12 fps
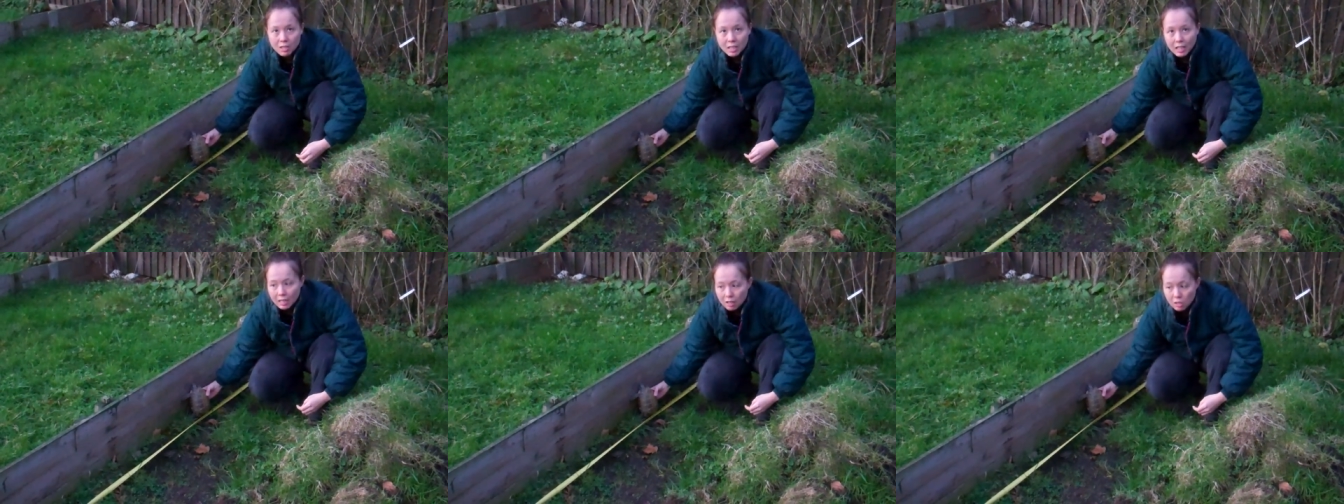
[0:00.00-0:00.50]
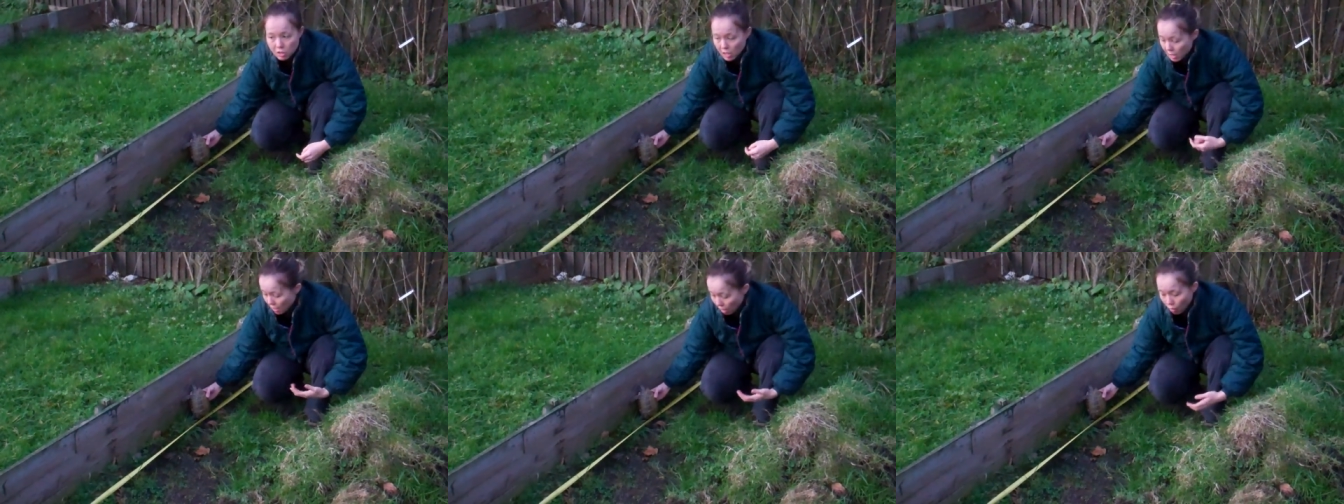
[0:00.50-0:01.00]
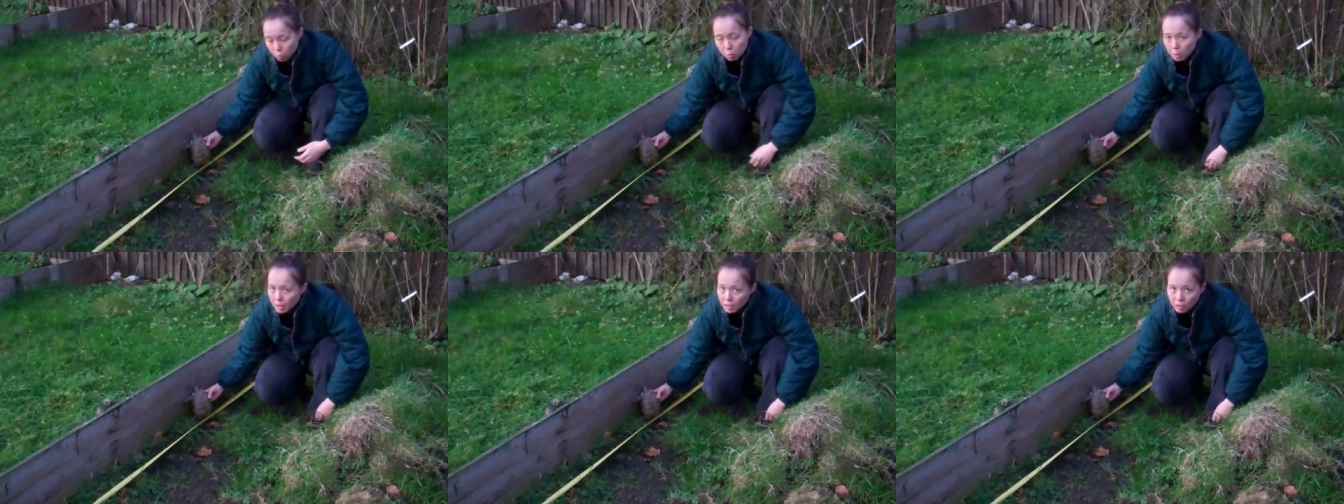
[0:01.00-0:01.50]
ideally, because they are
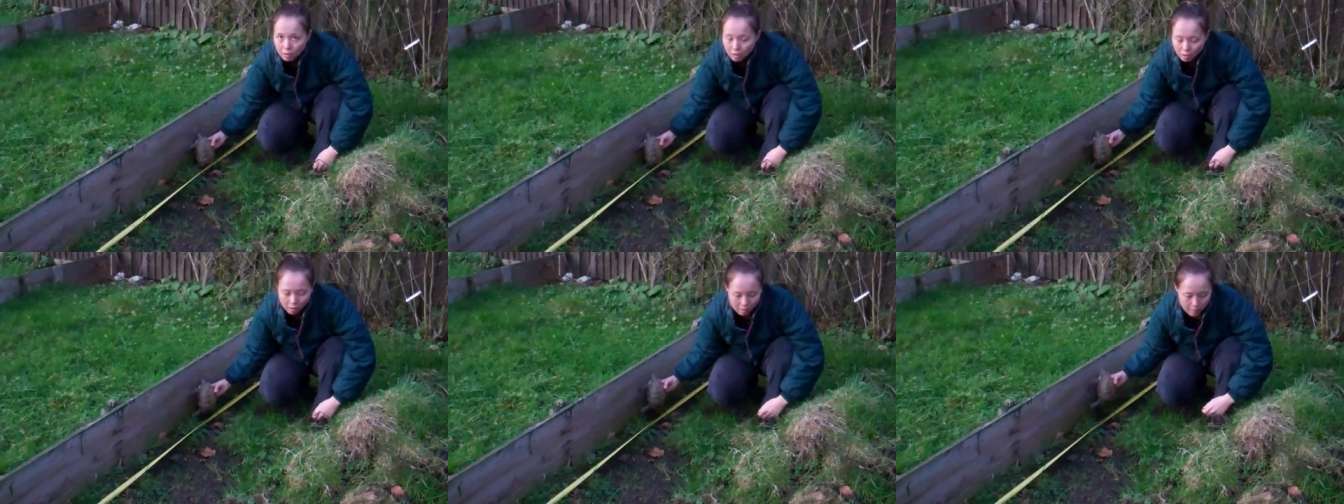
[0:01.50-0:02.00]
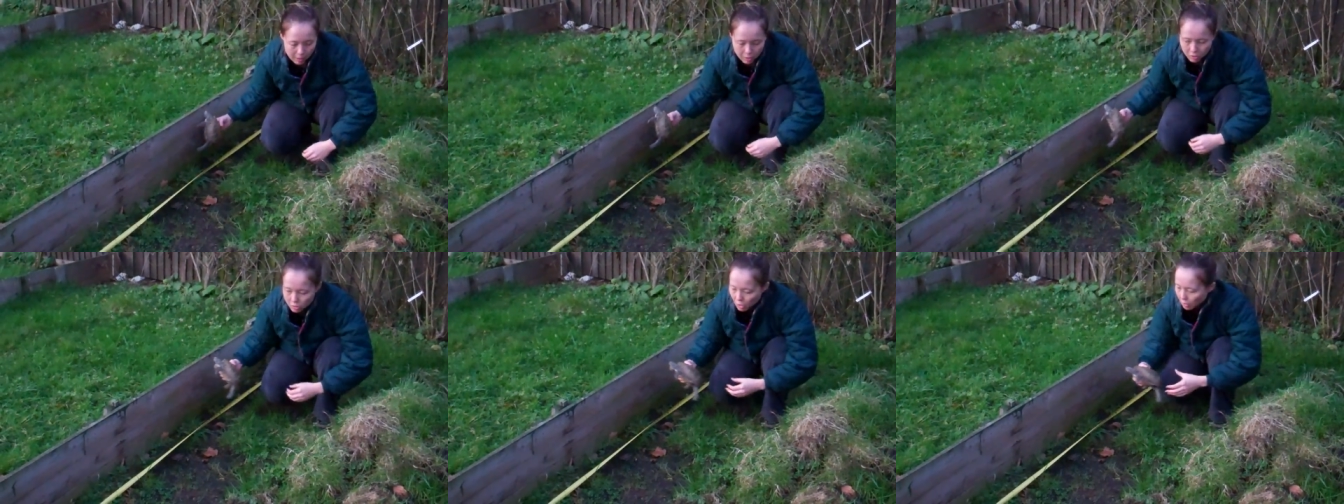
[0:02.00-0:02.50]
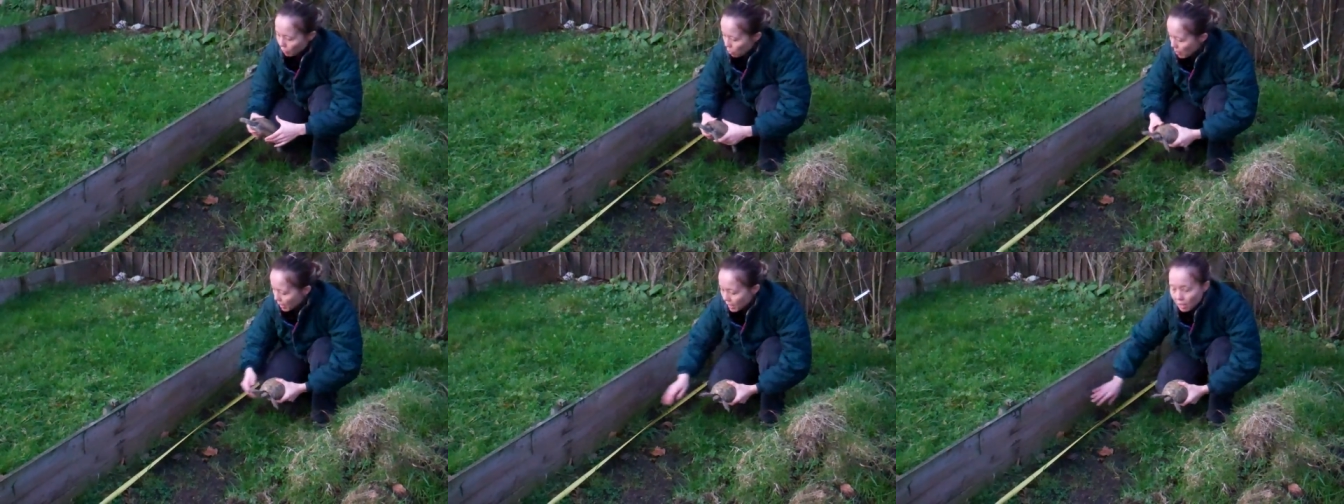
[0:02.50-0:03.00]
really good climbers. Don't give
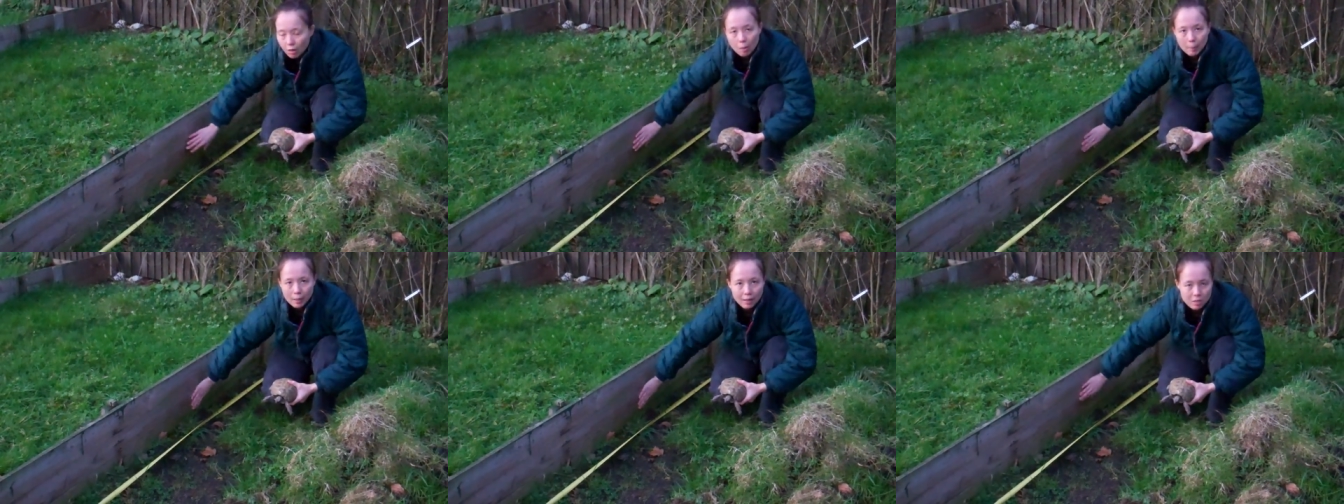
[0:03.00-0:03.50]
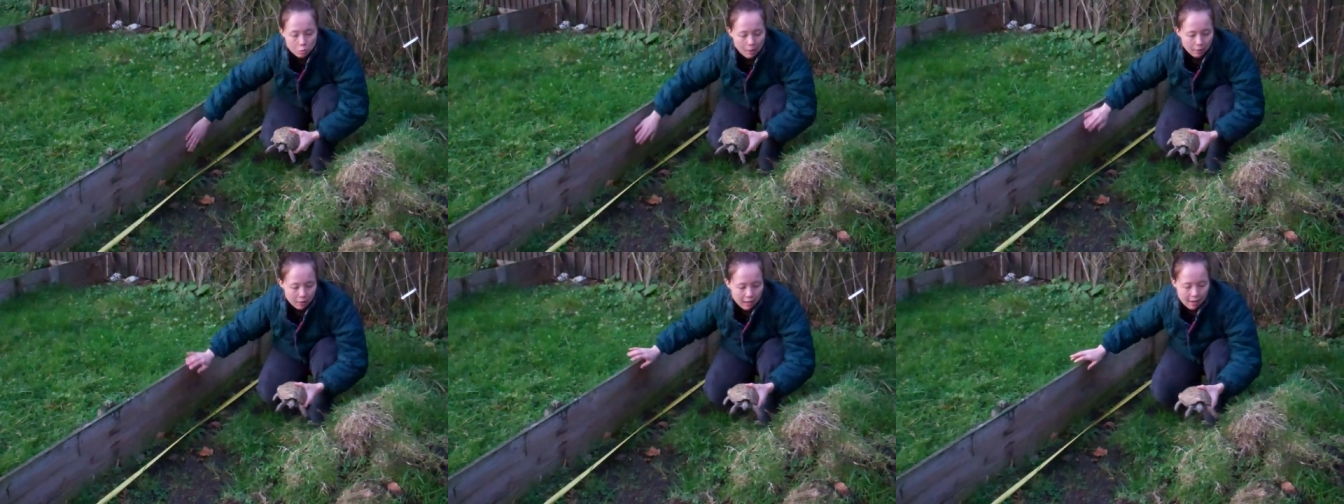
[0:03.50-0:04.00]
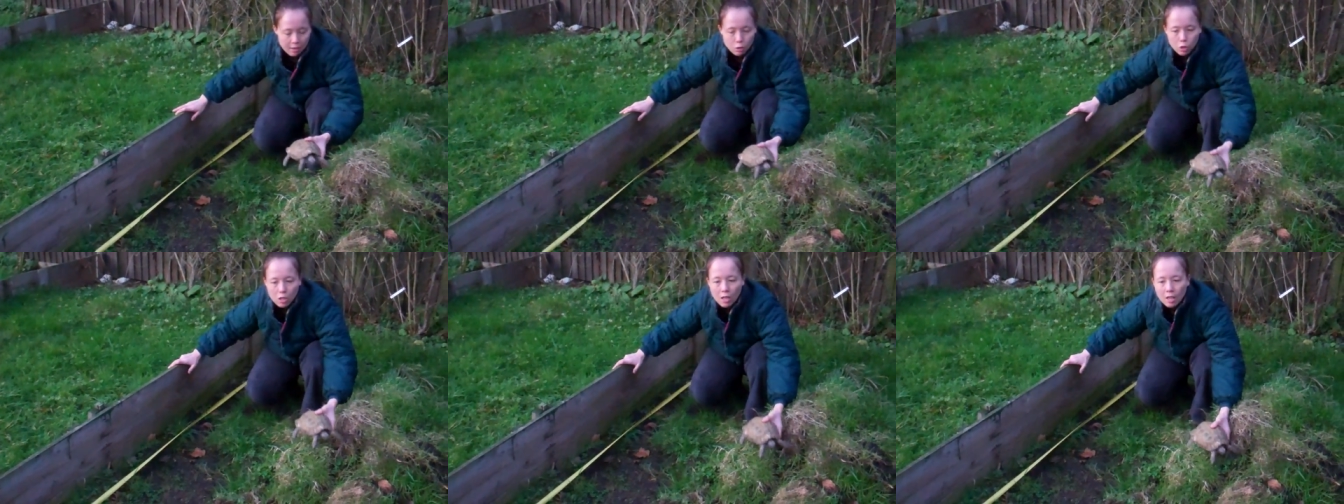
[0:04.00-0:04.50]
them any climbing aids around the
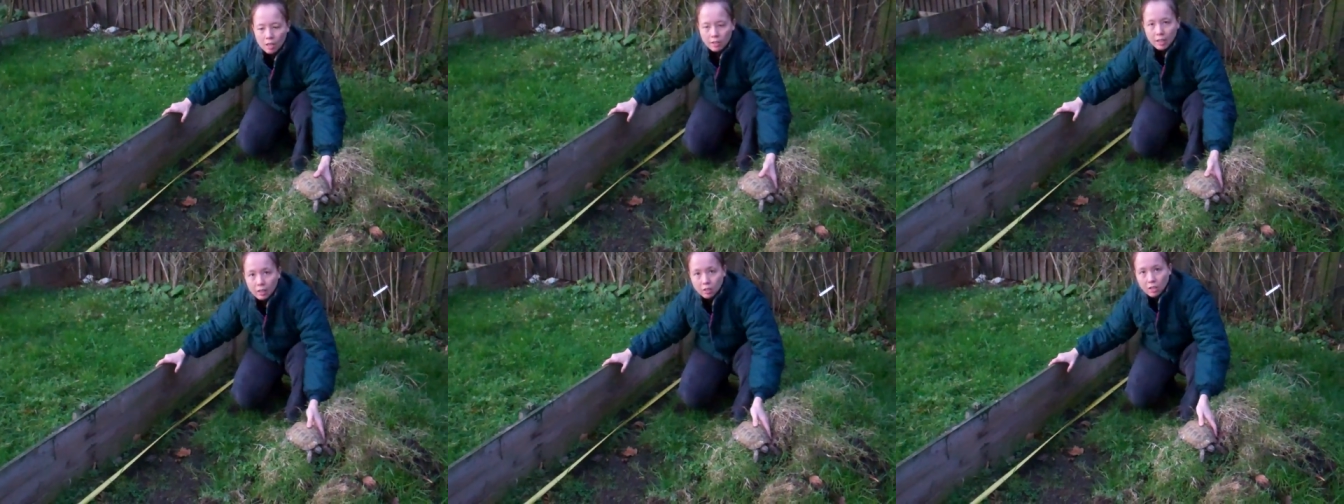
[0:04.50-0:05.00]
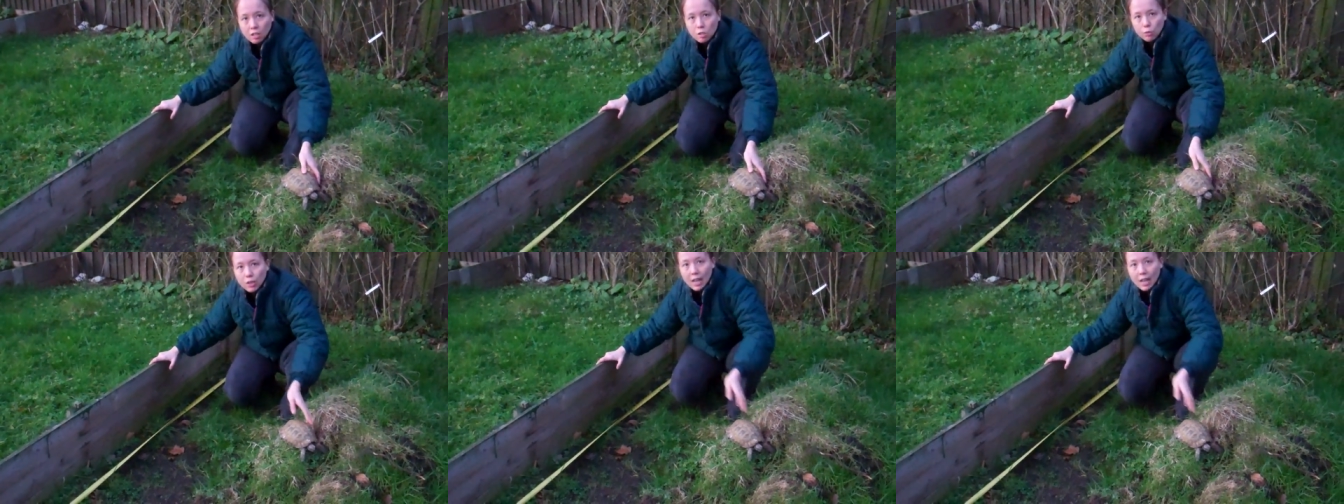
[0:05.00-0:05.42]
edge. The other thing is for